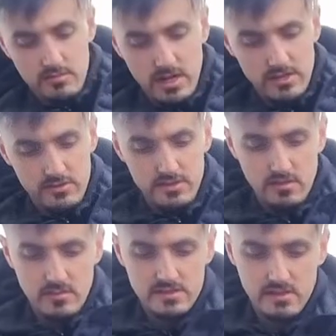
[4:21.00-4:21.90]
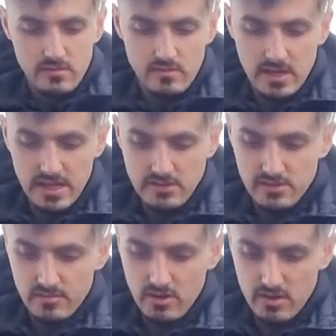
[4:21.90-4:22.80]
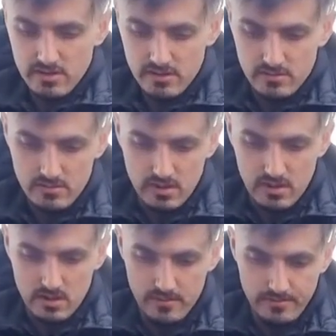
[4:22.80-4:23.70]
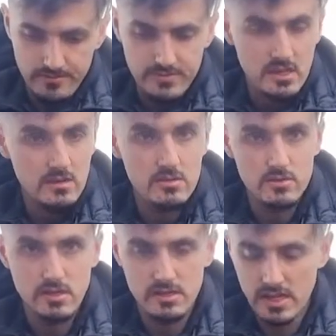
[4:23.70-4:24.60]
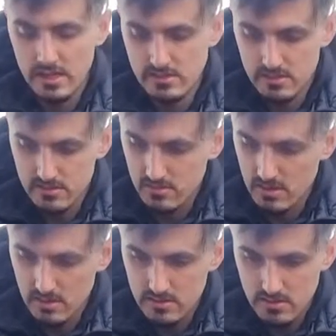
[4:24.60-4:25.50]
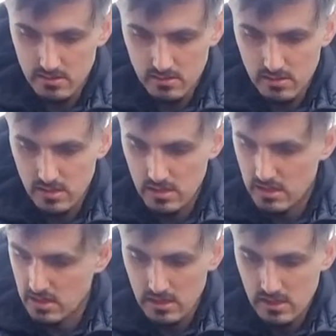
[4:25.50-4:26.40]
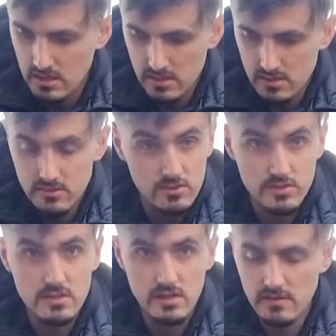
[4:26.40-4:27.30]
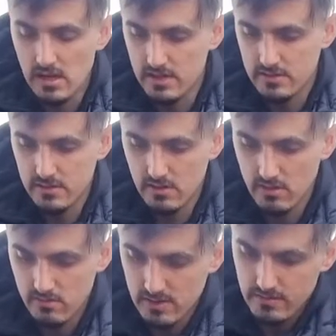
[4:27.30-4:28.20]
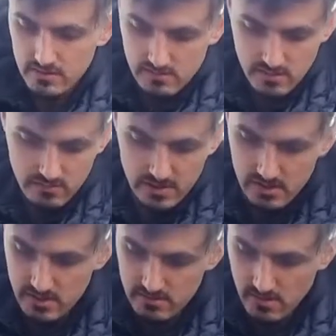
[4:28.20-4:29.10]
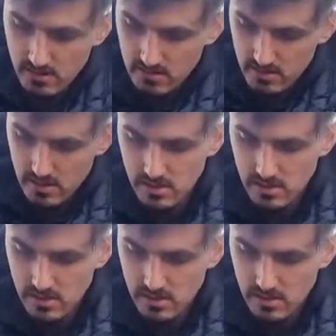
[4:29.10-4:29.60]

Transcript: I use it on some of my engine parts as well. Use it on the engine as well. So good stuff, guys. So definitely recommend LANOGUARD.